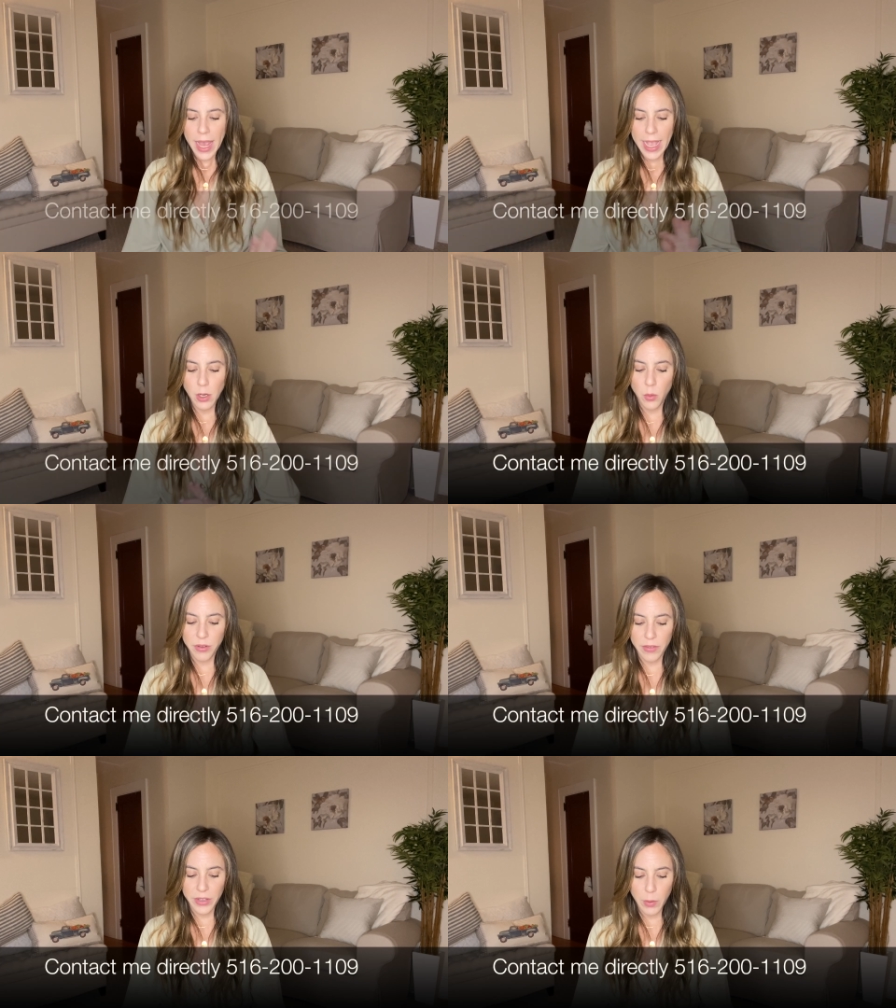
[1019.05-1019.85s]
I don't
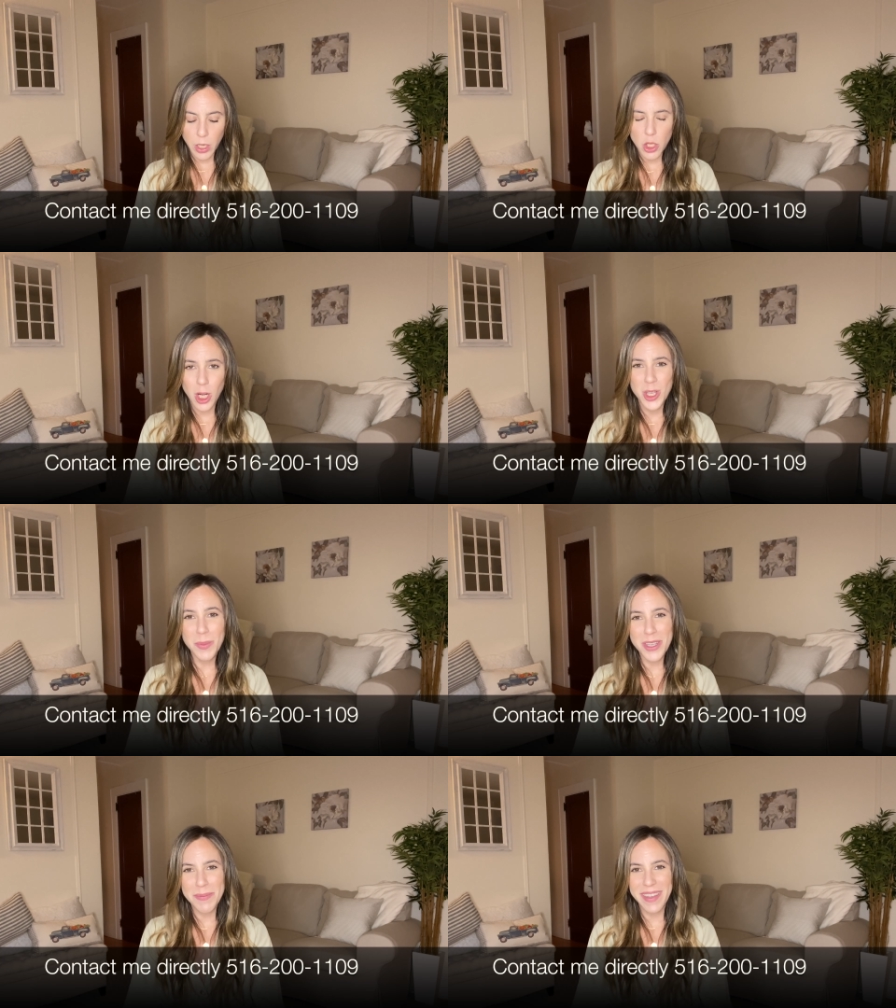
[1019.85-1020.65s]
want to really want to talk too
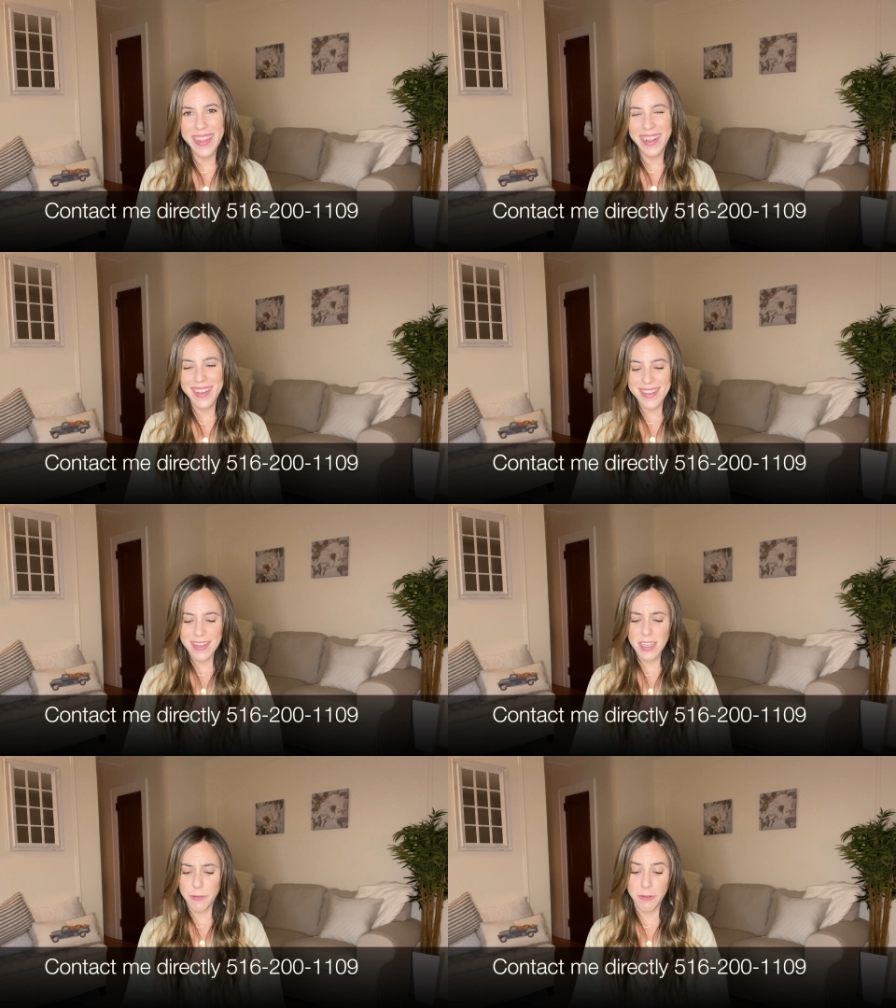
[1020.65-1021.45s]
much about that because it's
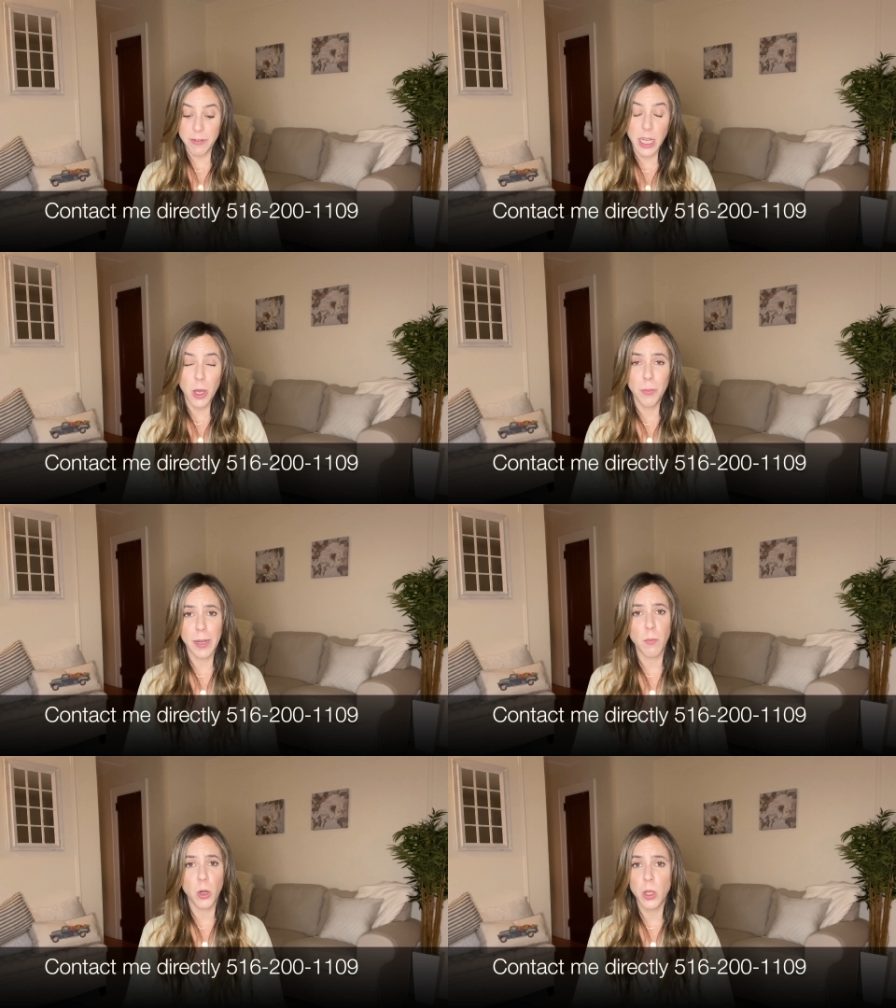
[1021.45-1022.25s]
a different video, but
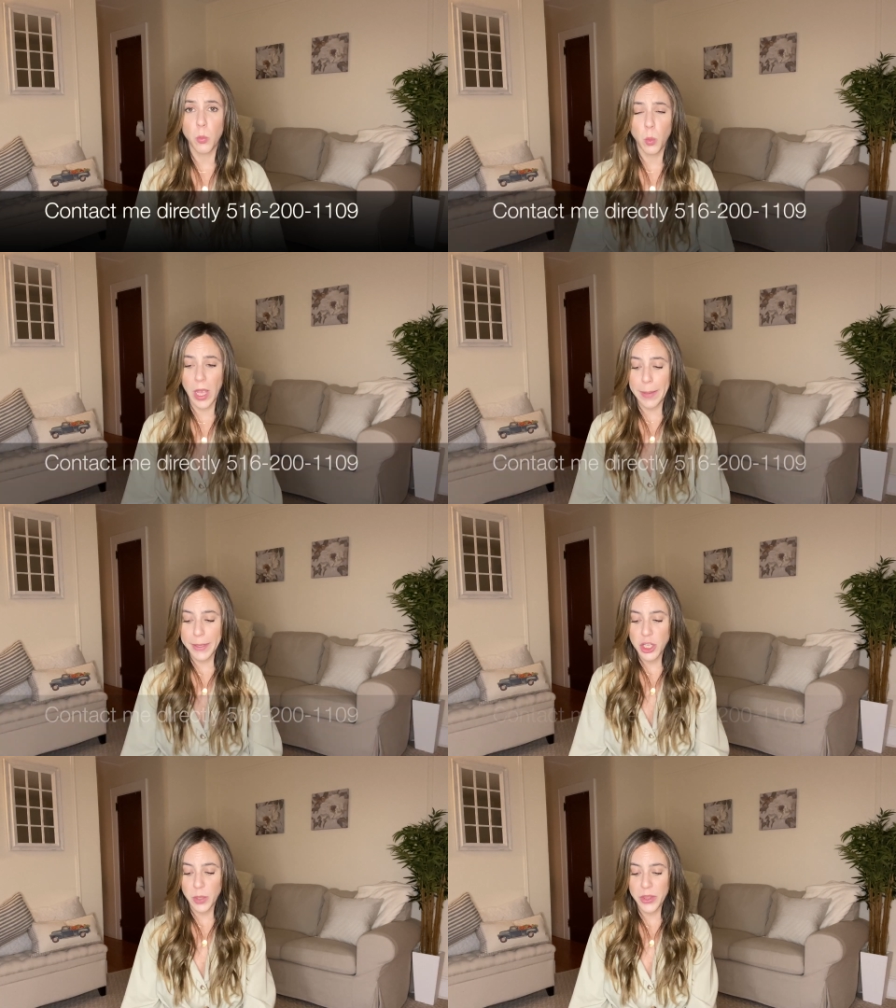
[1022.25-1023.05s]
I'm more than happy
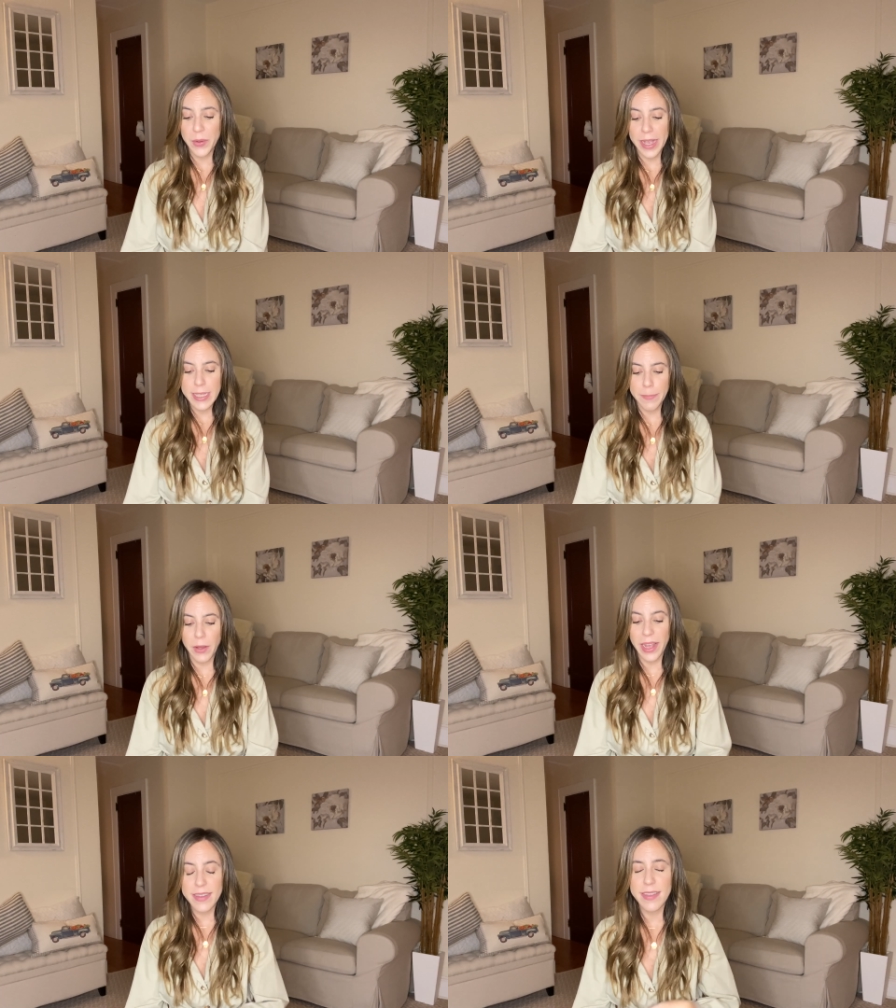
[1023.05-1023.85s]
to share with you guys
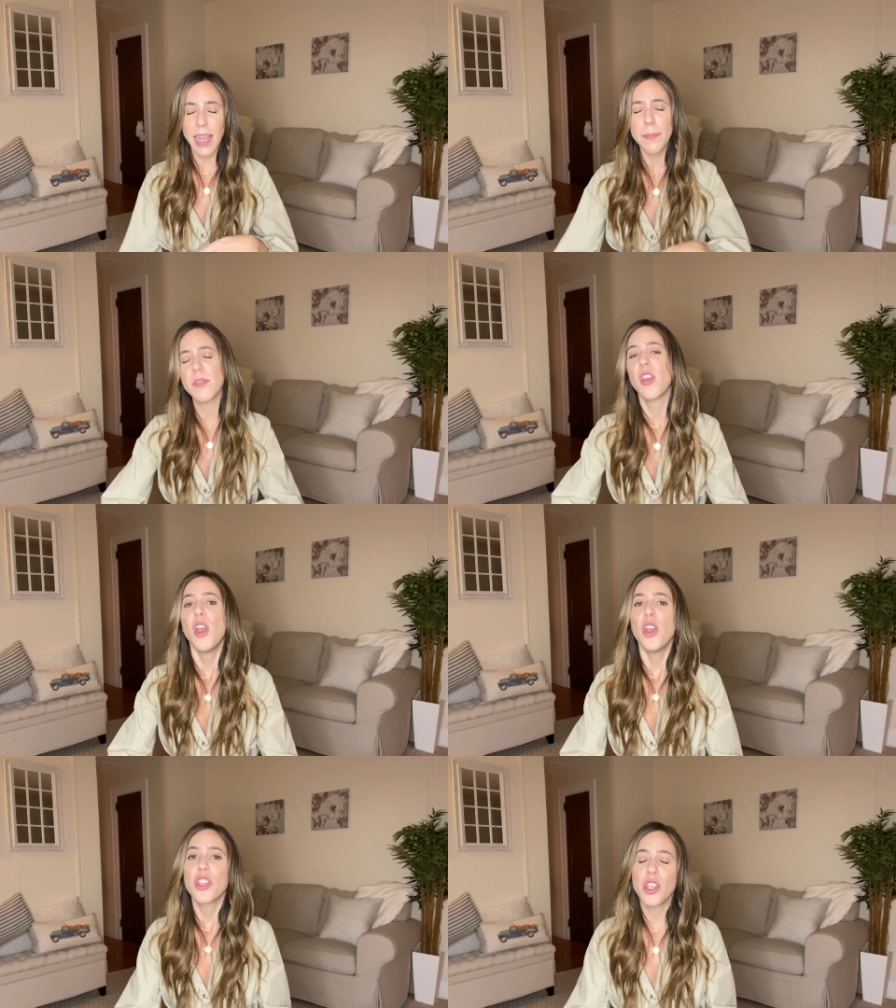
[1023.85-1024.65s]
about enzymes.
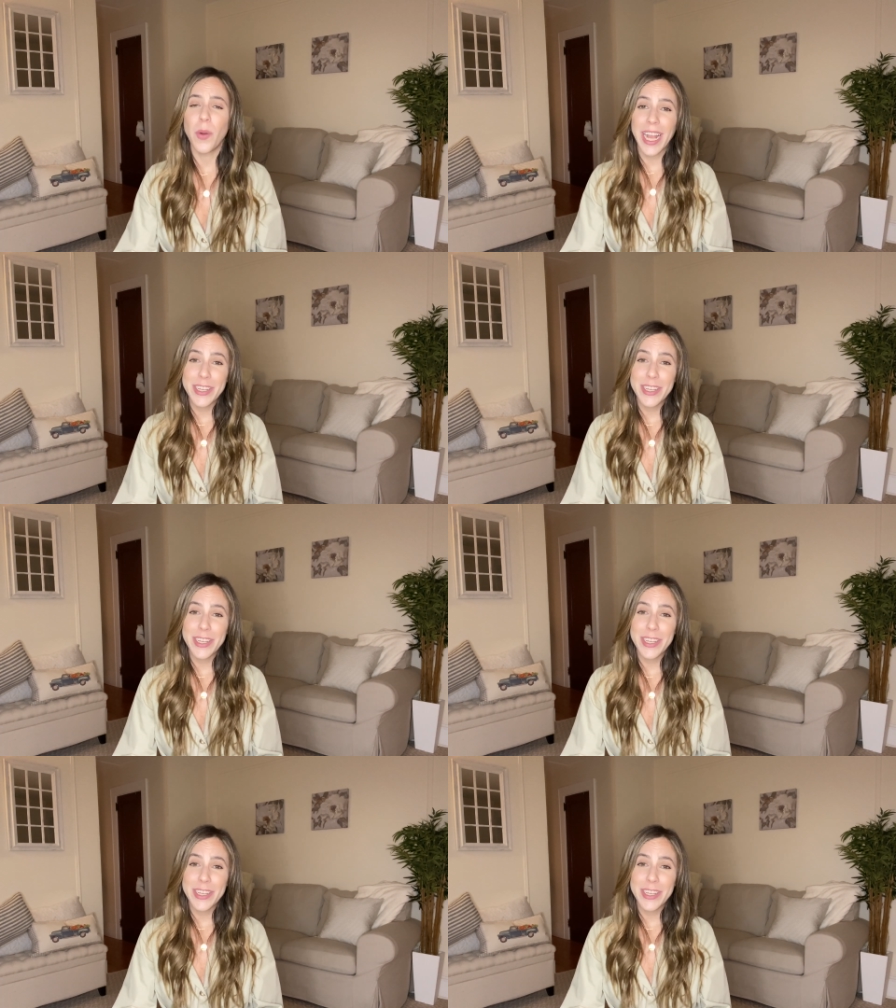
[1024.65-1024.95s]
So I